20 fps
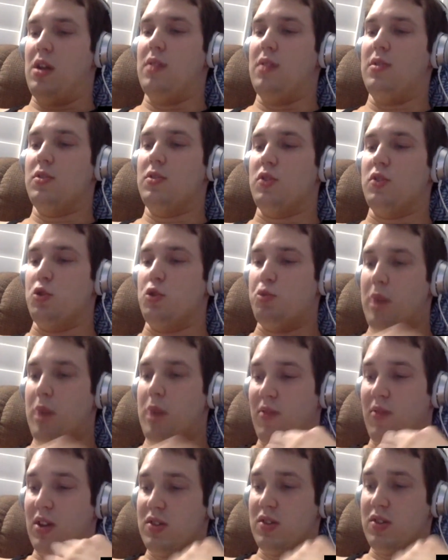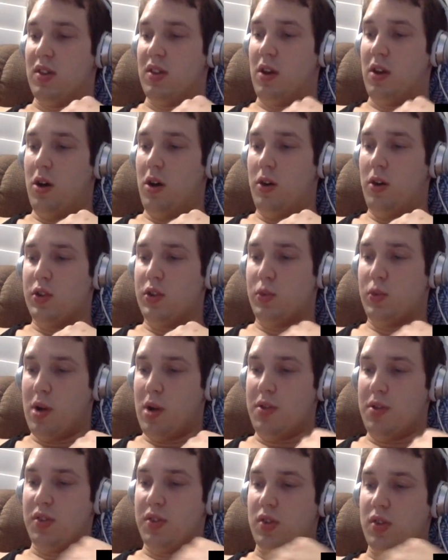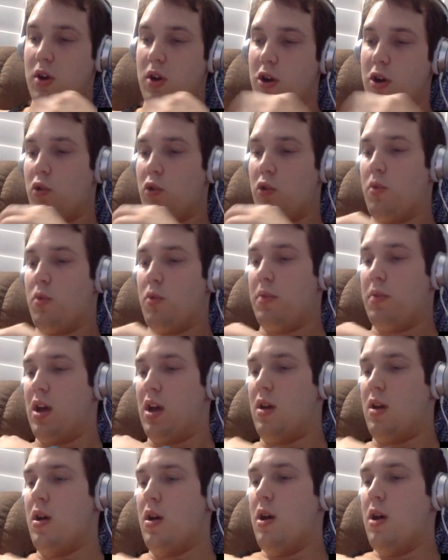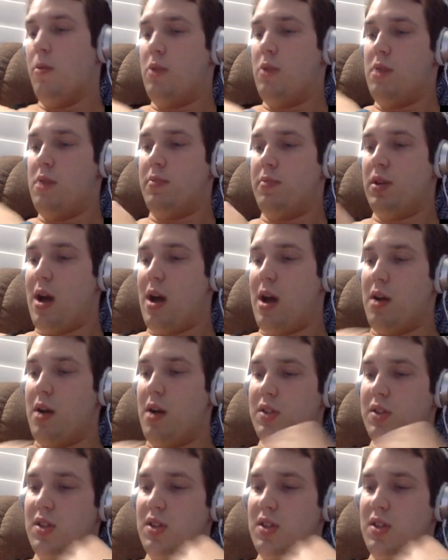and their douchebag fans is they all swear this is a hardcore band, when in reality they